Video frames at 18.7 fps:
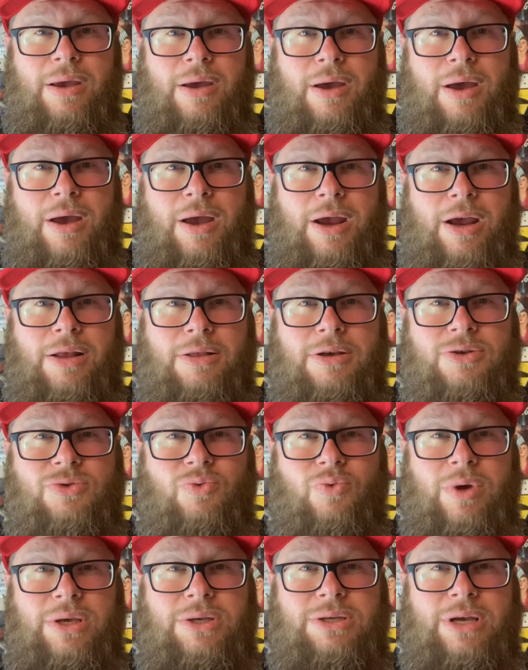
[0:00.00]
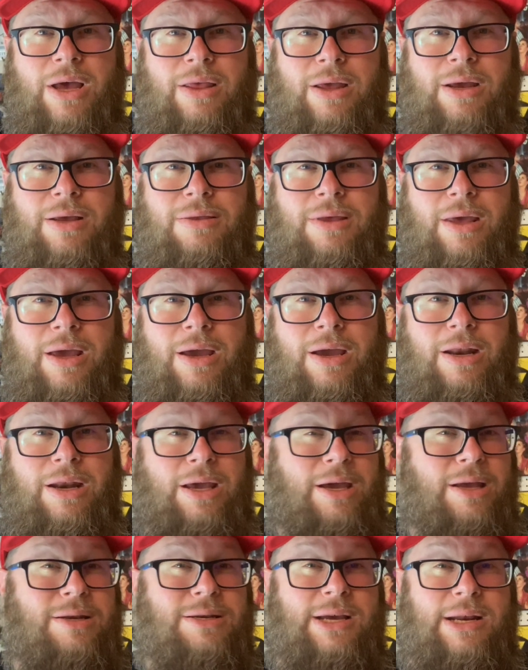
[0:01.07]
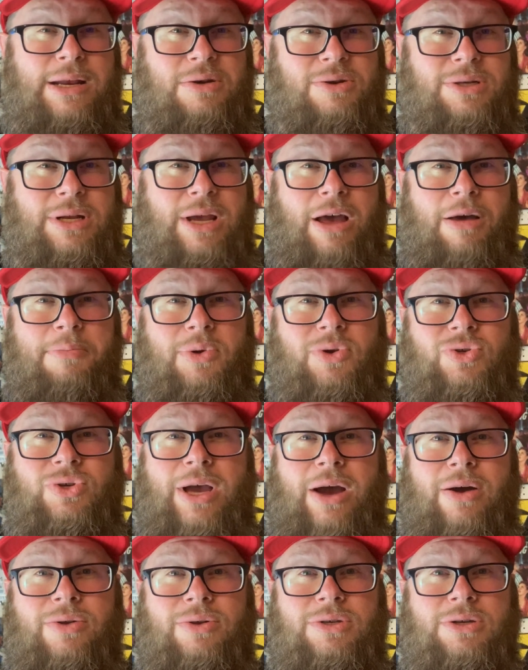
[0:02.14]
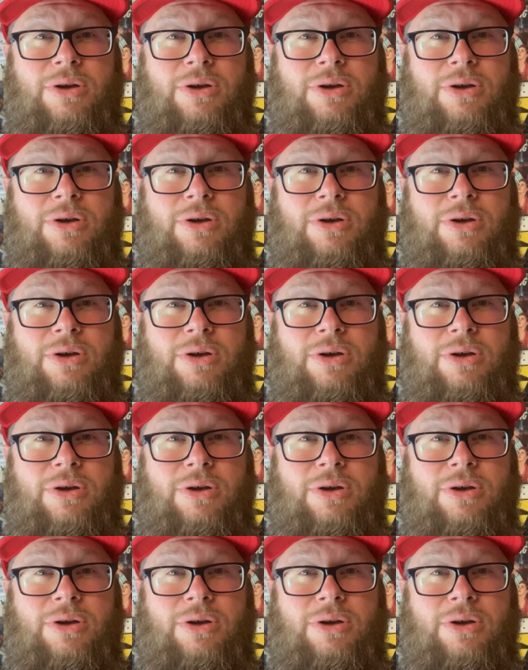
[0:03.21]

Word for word: in this reselling thing, and he continues to help us out.